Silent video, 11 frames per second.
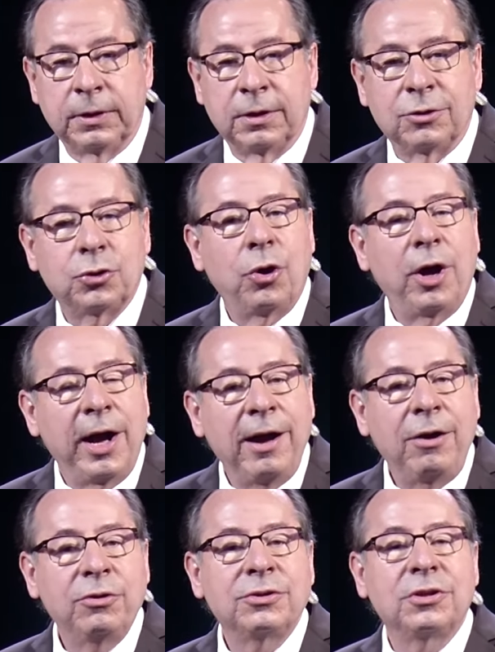So
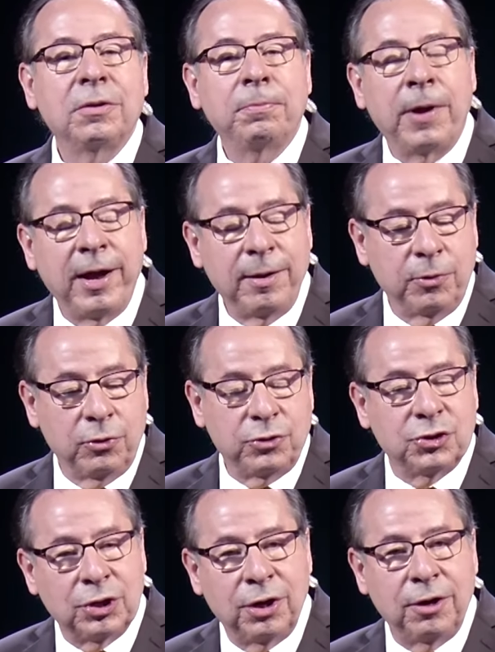how does the Bible
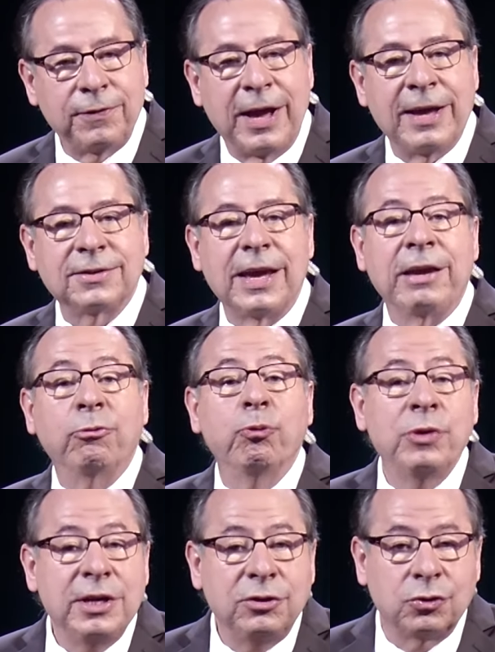serve as a
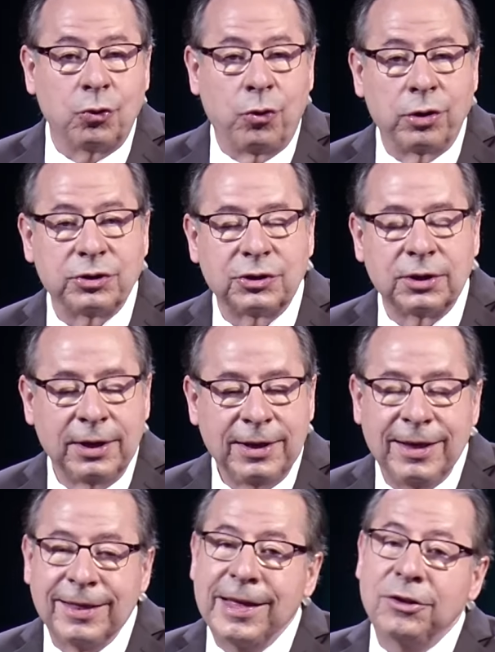resource
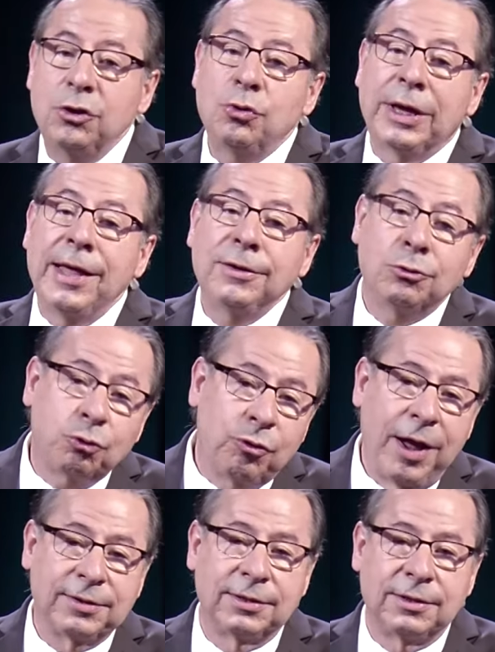that you can
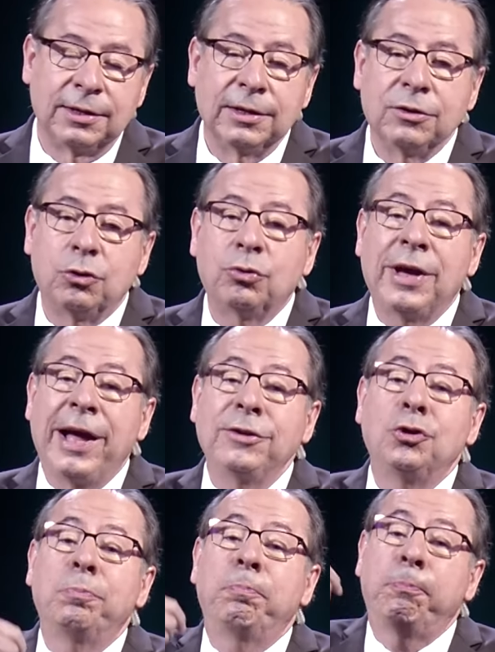trust to guide
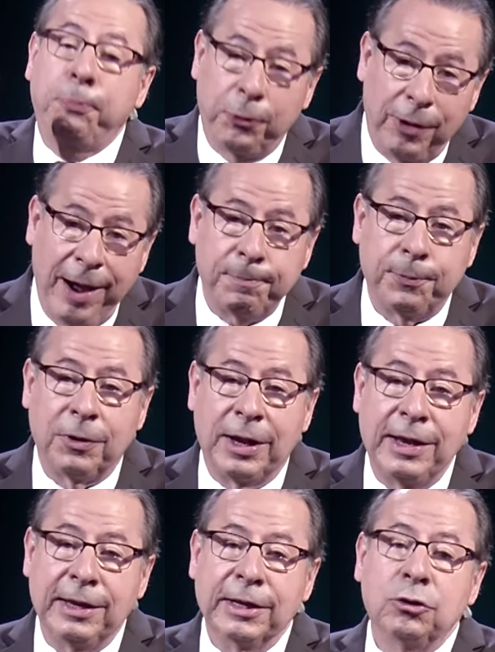you
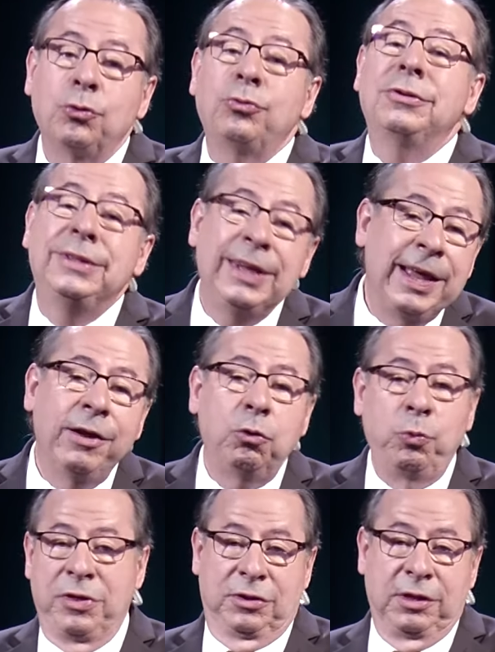properly to deal
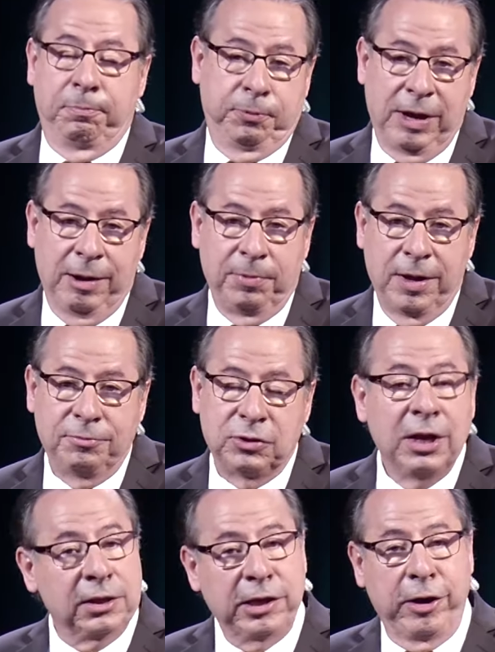with the problems
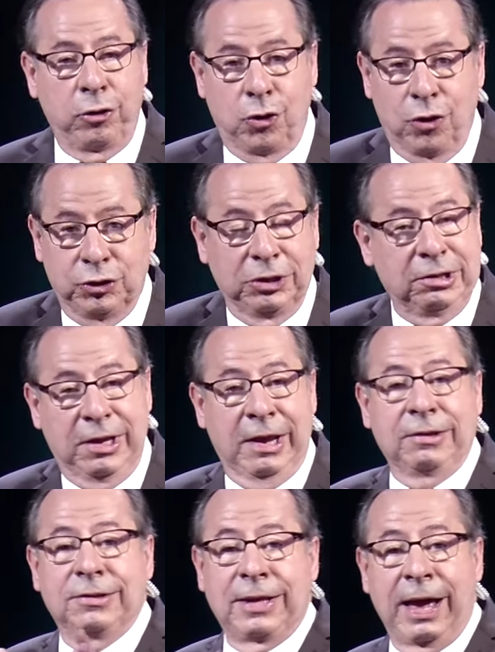that are causing the
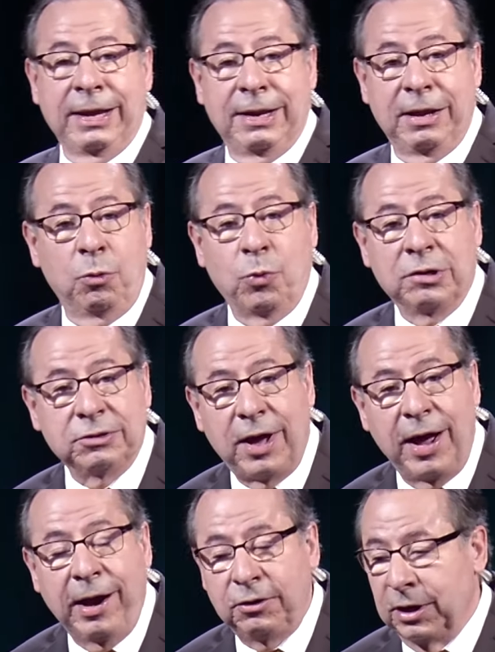anxiety in one's
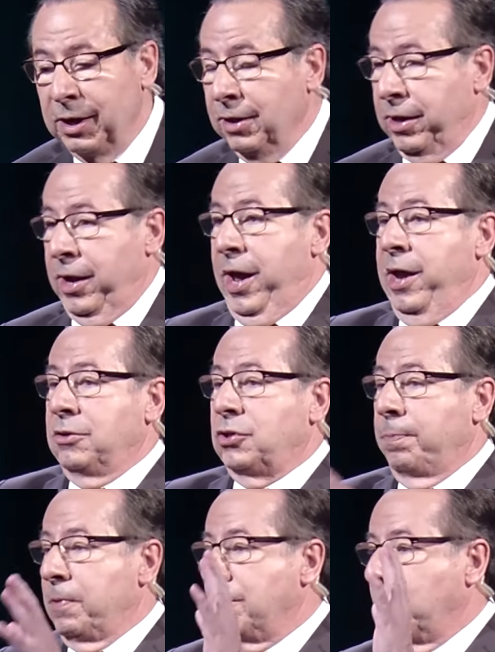heart that ends
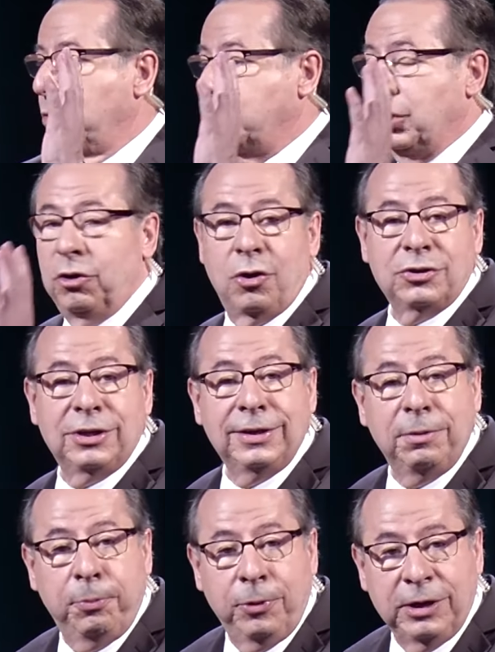up emerging, causing
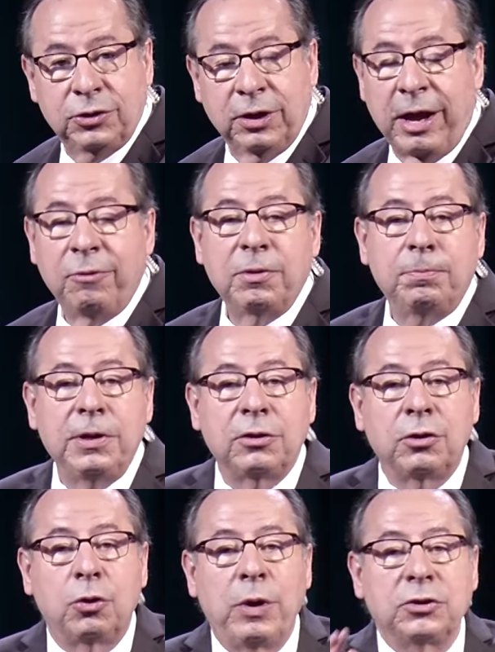depression. I repeat the
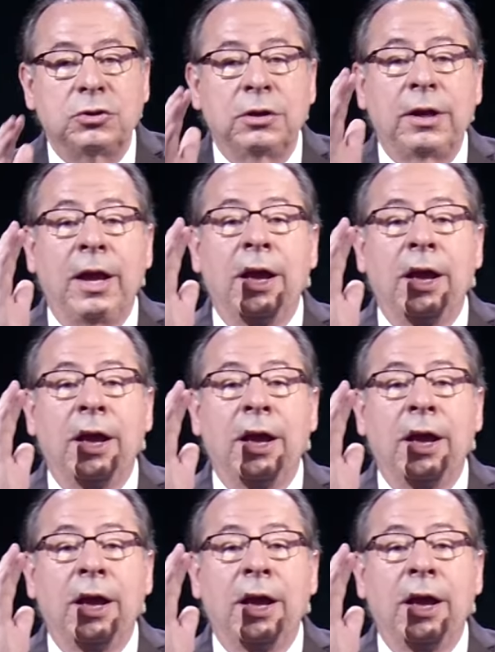question,